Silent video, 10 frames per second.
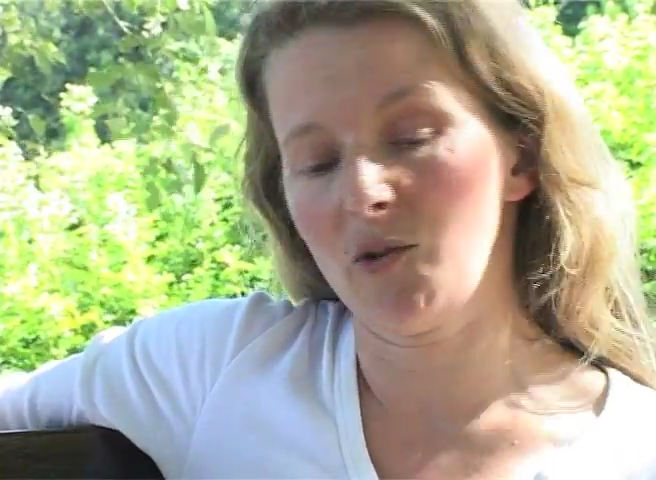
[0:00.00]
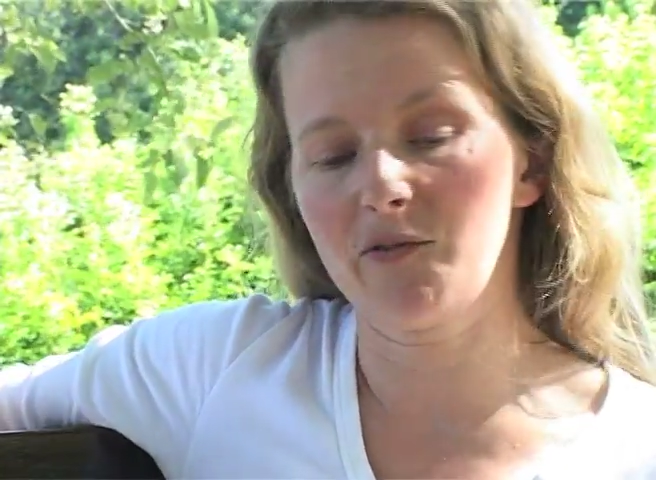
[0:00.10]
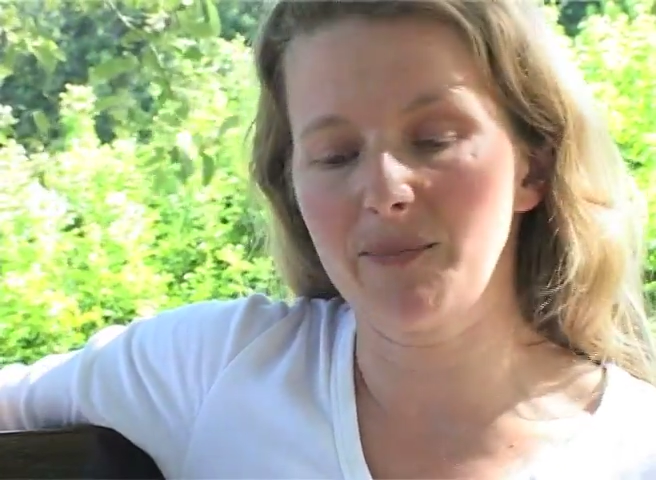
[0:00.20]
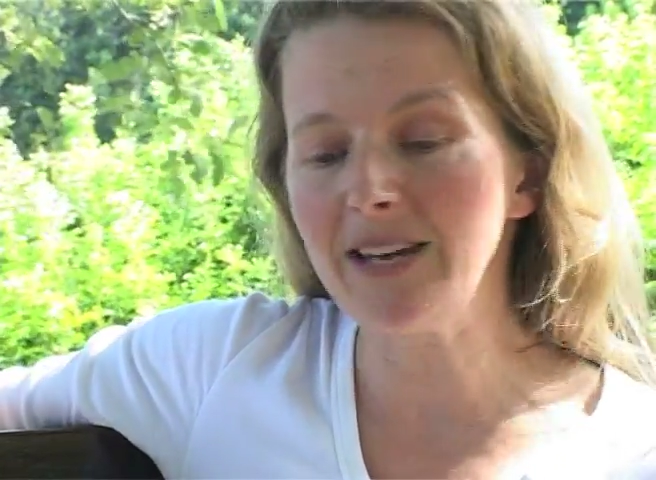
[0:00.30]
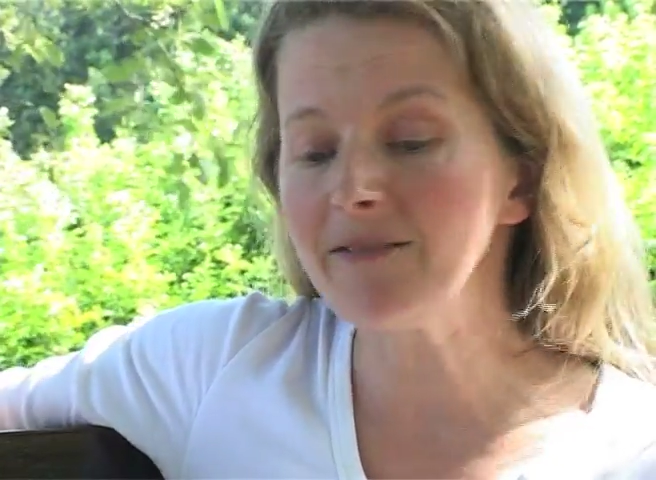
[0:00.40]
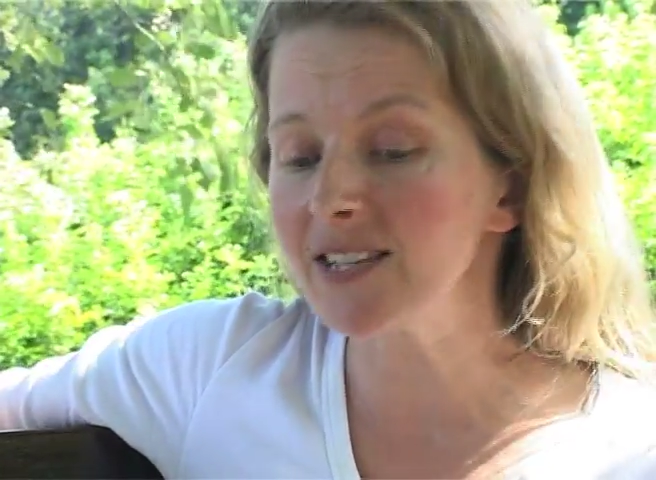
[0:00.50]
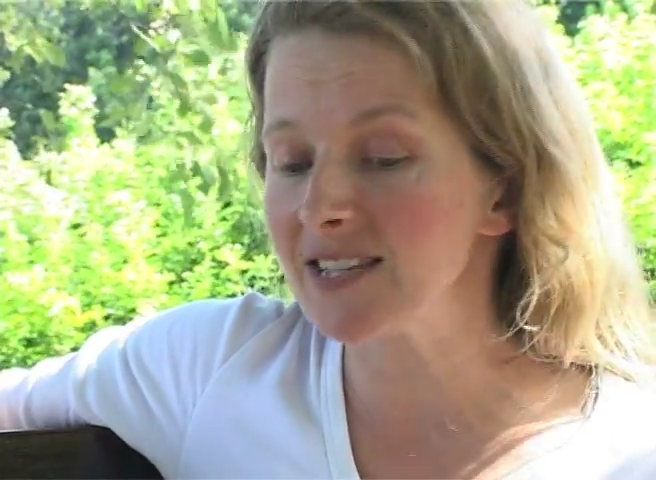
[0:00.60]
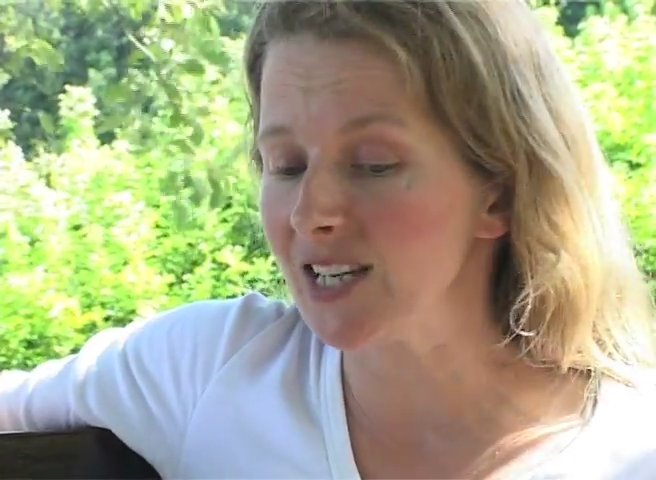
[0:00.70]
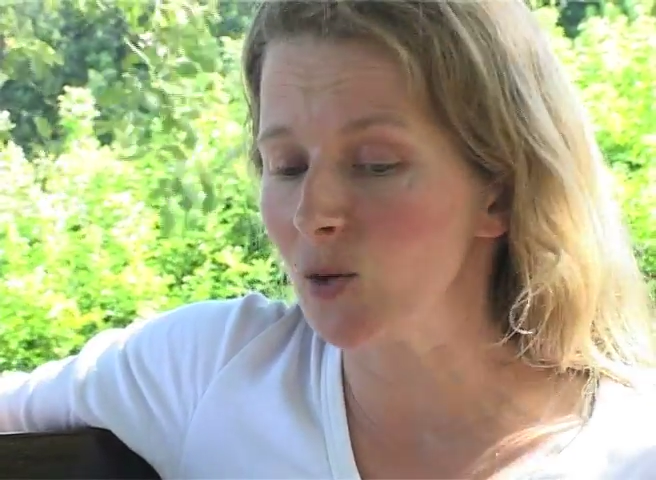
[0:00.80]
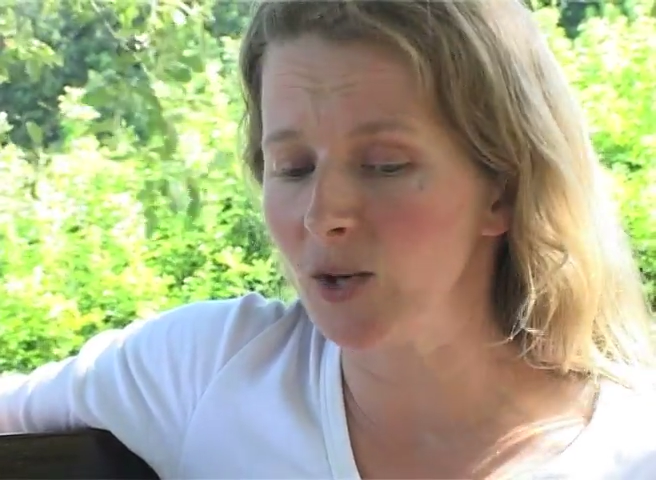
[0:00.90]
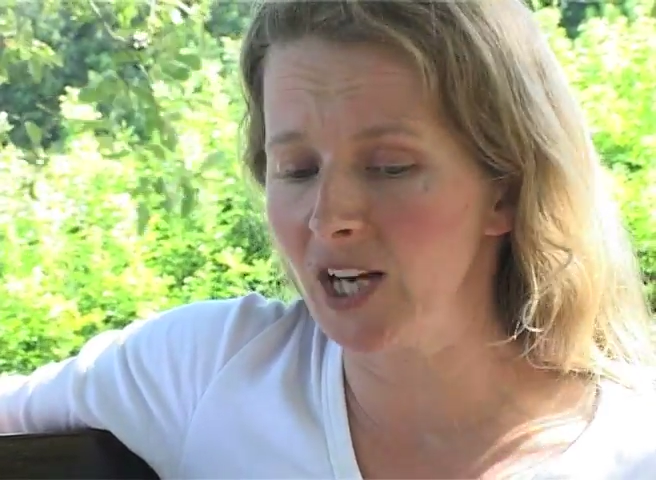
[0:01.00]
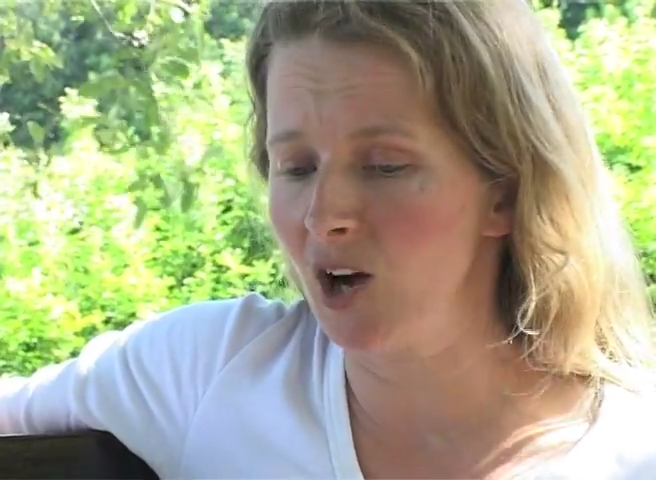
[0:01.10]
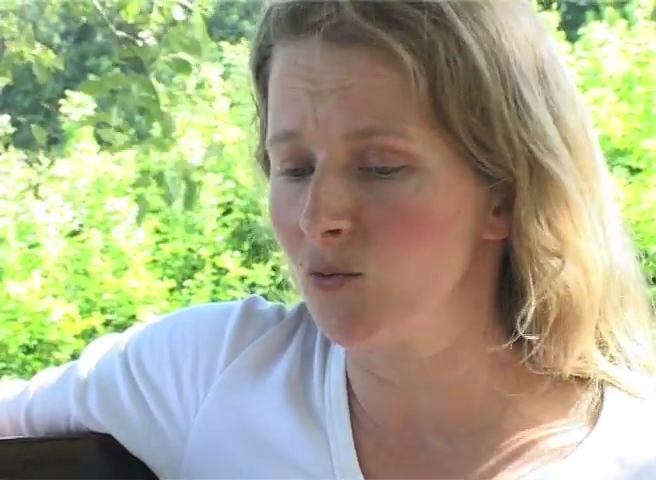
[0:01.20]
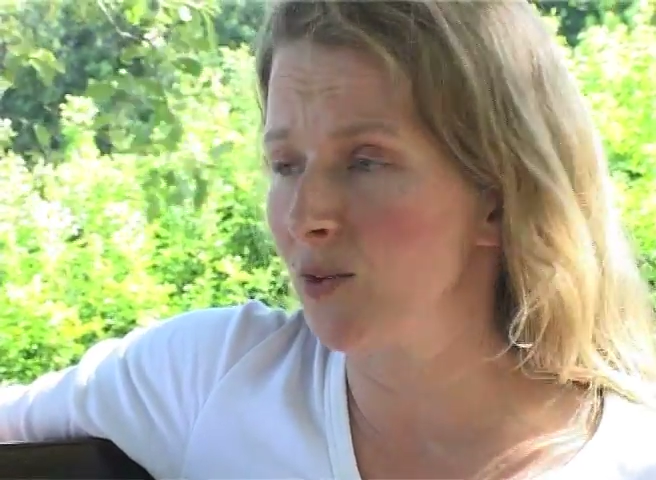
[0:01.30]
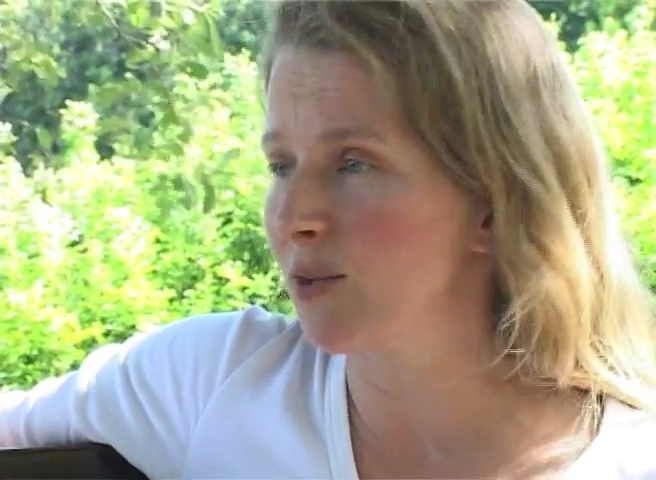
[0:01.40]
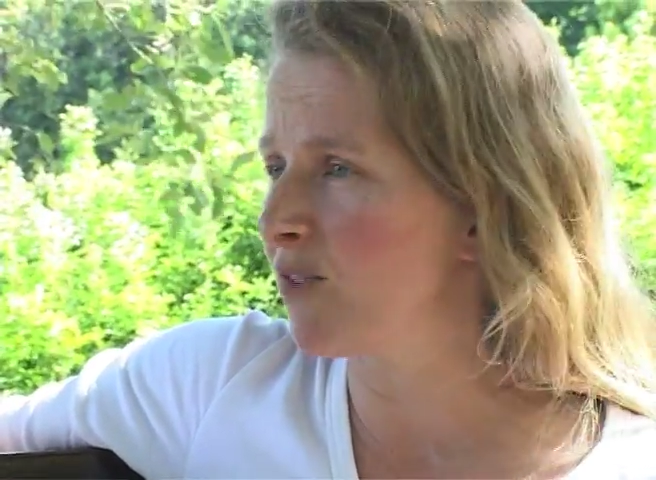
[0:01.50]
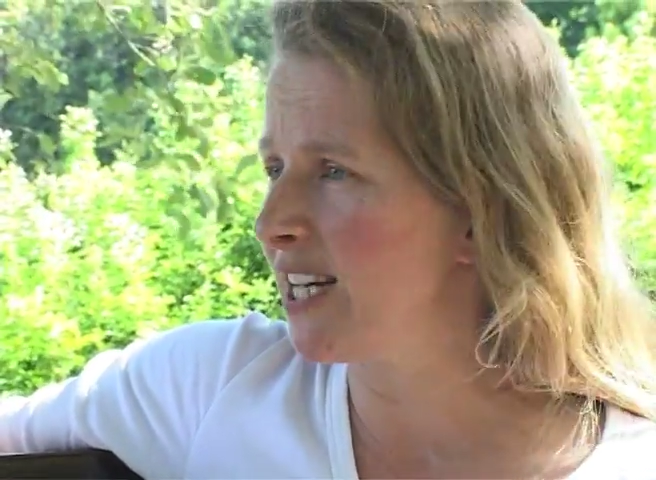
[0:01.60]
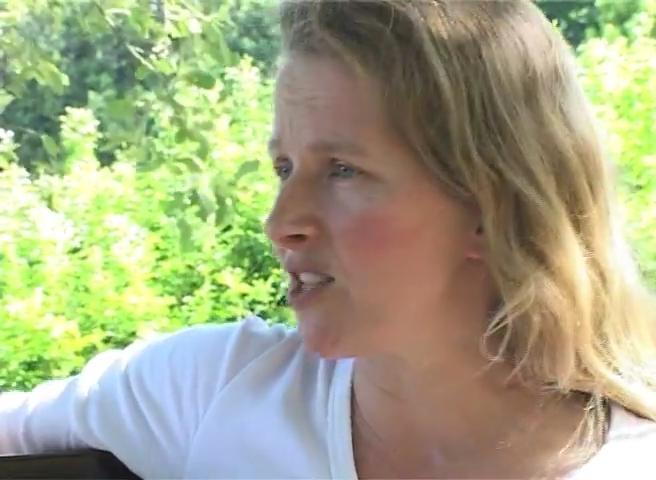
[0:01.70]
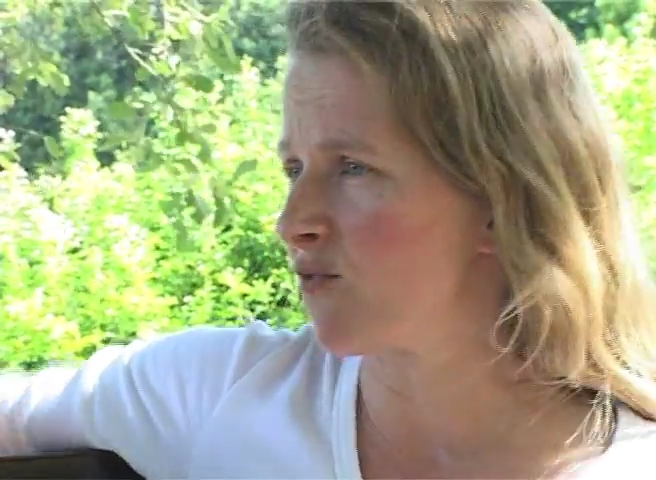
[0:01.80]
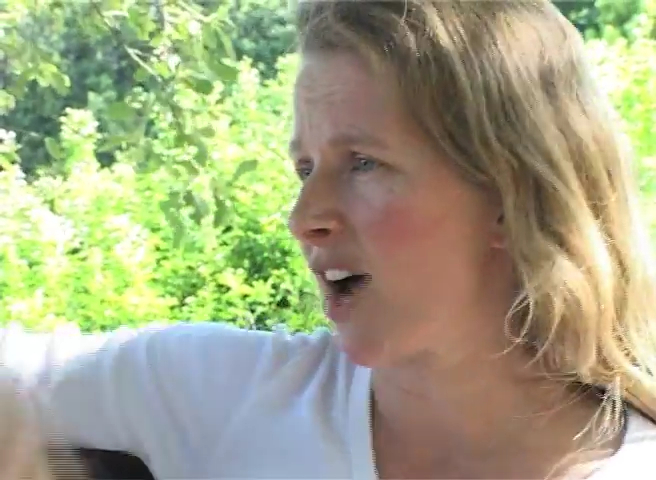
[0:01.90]
from infancy we
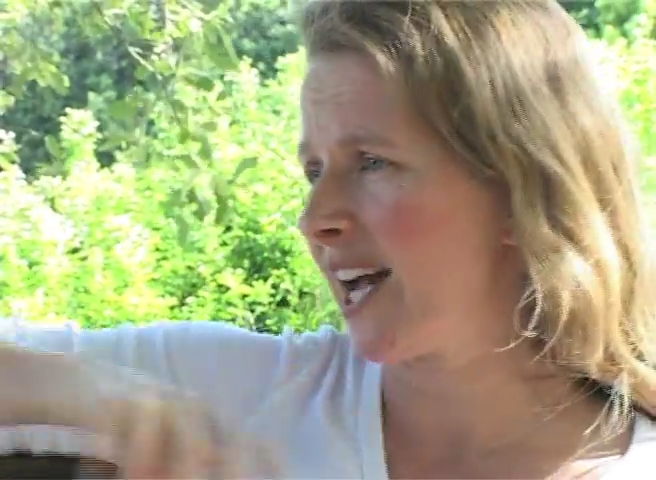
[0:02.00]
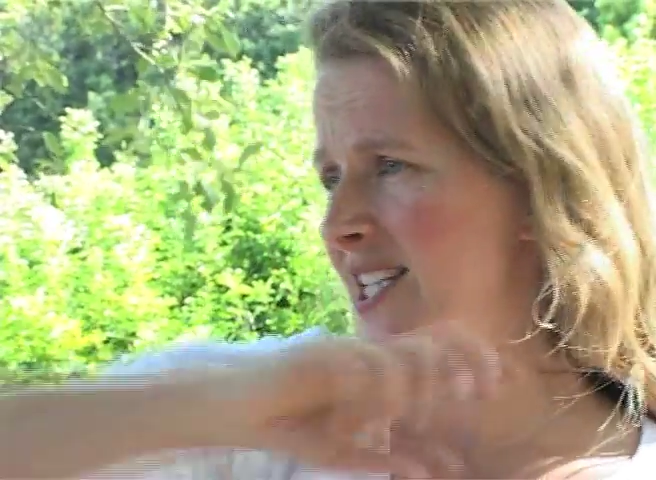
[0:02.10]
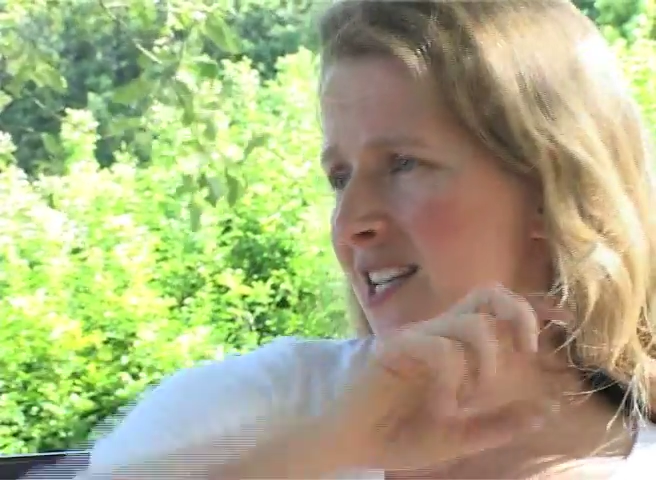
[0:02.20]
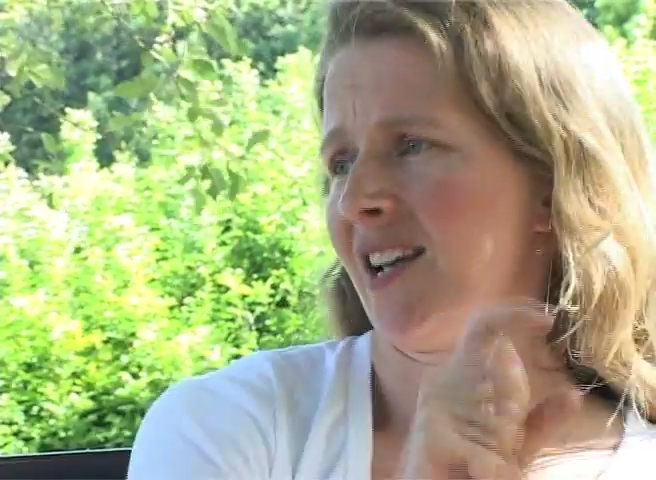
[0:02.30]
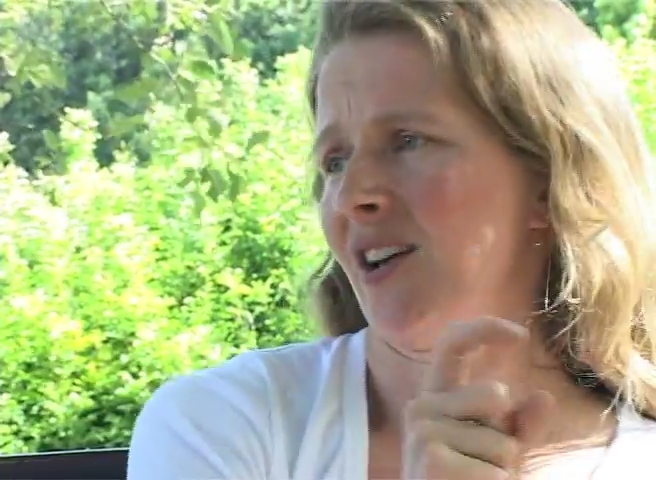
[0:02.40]
read and write.